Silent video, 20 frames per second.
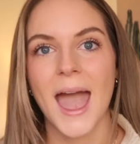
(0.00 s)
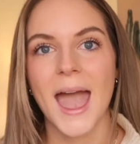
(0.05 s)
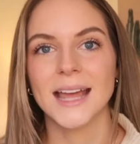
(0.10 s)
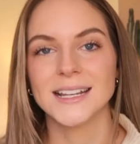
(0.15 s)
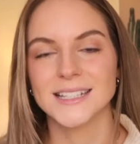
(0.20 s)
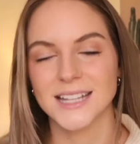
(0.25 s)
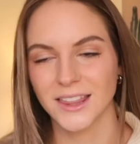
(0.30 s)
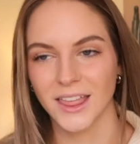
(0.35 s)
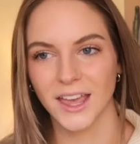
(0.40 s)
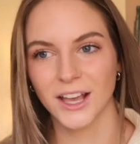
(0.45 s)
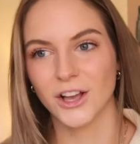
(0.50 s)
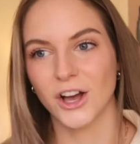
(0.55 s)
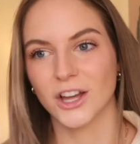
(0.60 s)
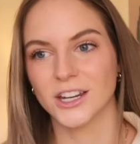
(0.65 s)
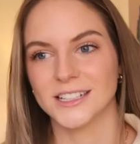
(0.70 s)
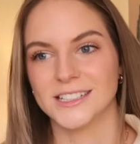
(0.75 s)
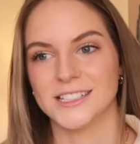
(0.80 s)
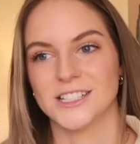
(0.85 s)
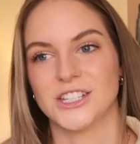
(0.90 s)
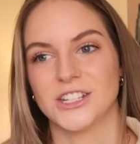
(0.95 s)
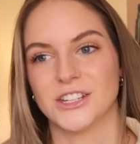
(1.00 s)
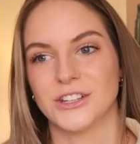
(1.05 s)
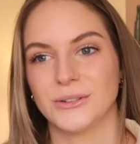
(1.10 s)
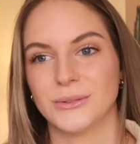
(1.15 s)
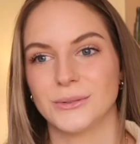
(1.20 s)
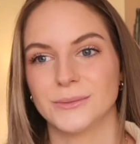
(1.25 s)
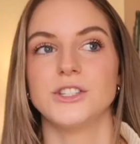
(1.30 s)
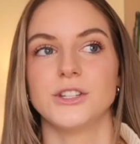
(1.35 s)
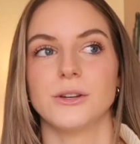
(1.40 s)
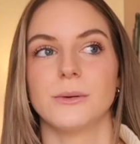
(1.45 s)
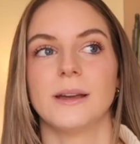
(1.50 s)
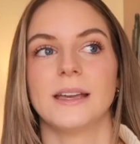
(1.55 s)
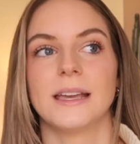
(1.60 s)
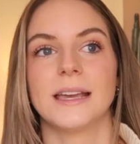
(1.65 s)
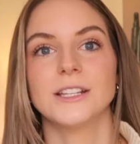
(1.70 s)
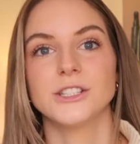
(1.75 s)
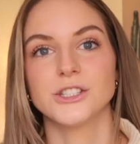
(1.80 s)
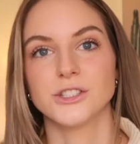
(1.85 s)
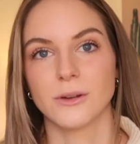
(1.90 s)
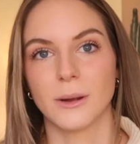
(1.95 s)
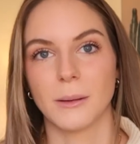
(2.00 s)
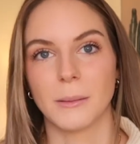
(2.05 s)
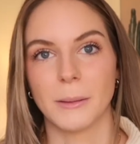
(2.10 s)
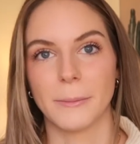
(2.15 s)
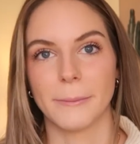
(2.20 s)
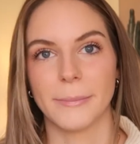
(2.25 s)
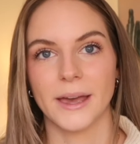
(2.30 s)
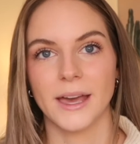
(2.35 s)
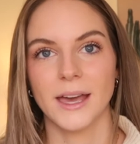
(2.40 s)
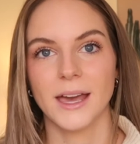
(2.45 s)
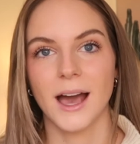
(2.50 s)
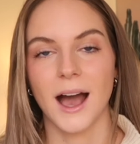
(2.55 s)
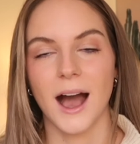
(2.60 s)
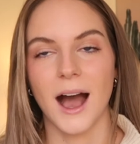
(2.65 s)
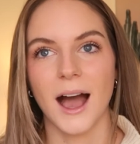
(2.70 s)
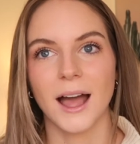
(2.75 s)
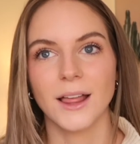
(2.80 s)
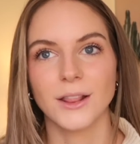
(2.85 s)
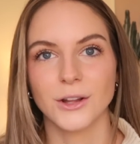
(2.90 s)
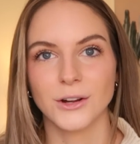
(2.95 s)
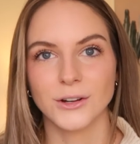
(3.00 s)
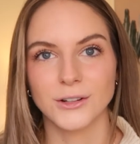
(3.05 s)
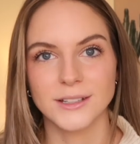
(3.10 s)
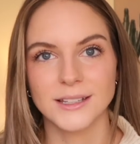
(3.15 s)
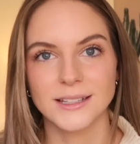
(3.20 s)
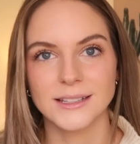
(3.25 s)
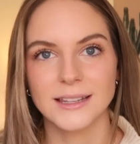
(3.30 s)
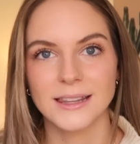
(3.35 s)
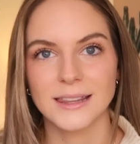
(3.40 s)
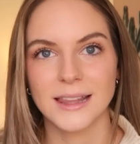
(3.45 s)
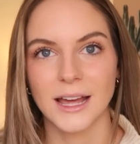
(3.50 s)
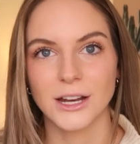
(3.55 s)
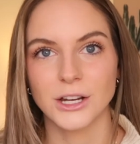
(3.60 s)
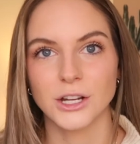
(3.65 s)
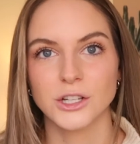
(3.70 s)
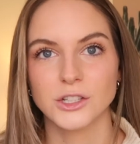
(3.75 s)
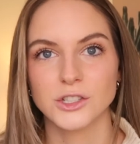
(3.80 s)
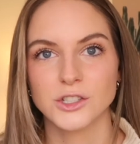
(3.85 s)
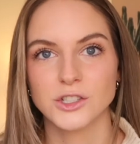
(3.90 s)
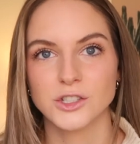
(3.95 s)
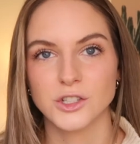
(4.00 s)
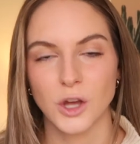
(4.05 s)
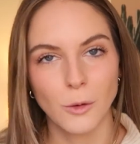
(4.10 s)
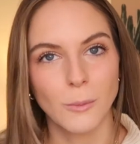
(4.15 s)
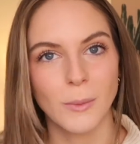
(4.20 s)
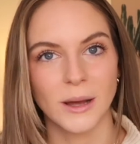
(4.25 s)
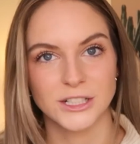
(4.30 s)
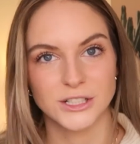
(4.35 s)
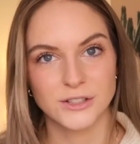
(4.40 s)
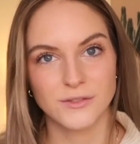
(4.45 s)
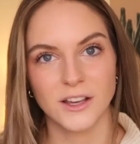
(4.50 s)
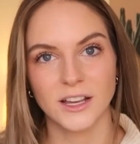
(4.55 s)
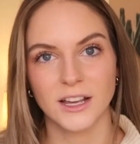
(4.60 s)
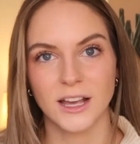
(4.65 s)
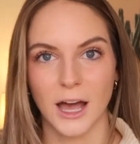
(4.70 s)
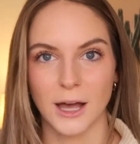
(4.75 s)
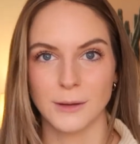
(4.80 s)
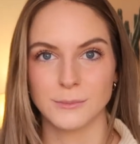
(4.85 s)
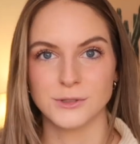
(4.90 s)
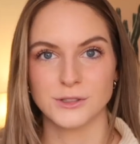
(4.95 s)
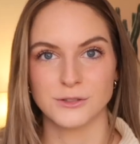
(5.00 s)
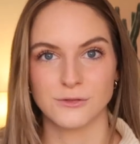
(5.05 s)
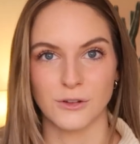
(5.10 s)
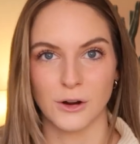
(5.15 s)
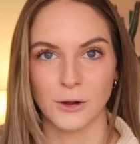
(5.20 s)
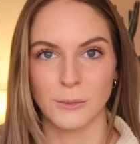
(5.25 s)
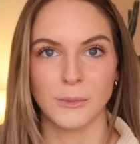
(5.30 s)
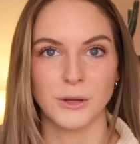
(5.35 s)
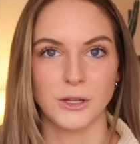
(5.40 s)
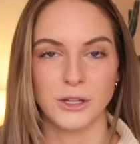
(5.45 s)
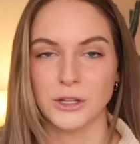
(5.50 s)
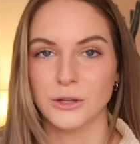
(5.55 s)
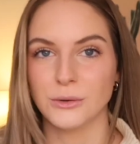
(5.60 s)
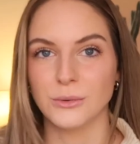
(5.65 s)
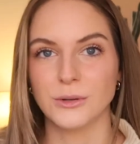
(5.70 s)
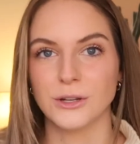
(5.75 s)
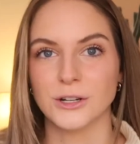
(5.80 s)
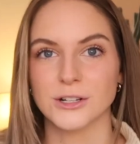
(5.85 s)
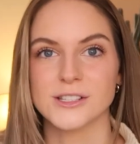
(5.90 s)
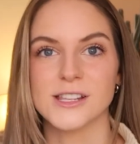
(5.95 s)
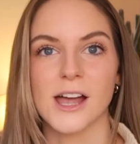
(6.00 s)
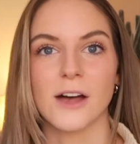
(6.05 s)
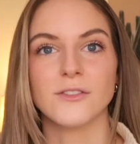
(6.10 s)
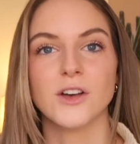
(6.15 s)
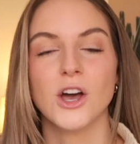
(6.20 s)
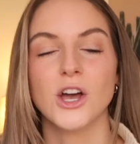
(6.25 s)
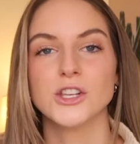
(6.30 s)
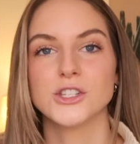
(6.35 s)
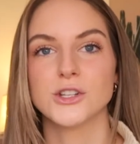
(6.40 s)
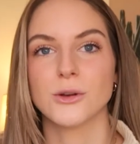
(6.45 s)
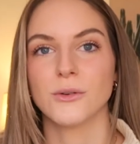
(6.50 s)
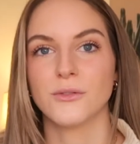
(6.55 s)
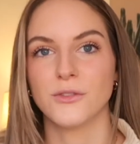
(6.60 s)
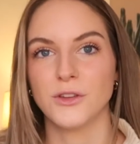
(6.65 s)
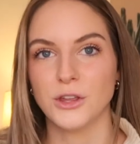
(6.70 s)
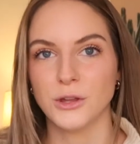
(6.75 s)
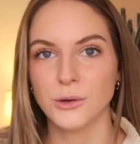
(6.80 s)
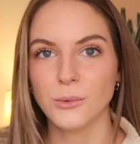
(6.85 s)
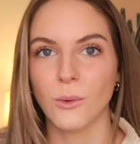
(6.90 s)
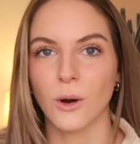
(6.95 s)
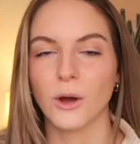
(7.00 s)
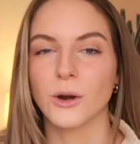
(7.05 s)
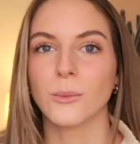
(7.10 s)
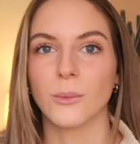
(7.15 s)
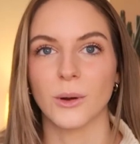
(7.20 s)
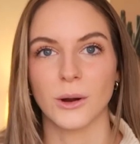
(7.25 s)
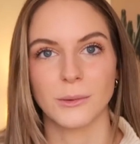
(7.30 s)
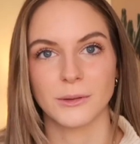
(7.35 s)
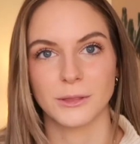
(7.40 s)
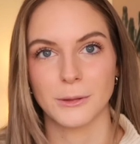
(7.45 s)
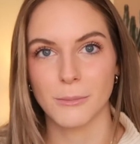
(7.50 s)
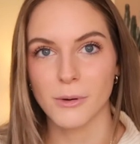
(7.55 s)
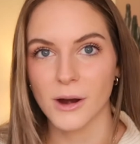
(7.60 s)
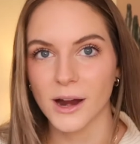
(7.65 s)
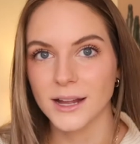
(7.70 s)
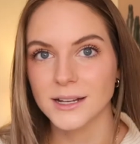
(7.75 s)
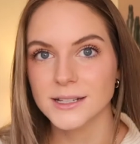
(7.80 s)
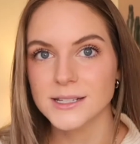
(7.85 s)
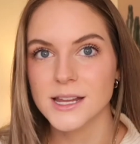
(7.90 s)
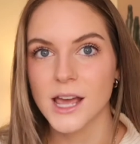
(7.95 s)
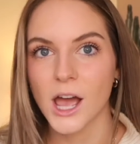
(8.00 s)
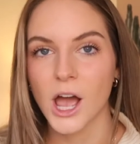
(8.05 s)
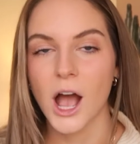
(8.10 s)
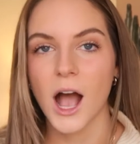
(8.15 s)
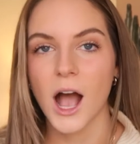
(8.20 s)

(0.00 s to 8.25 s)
Until I got into doing Instagram a bit, I learned that so much of it comes from you yourself. So if you want to work with a brand,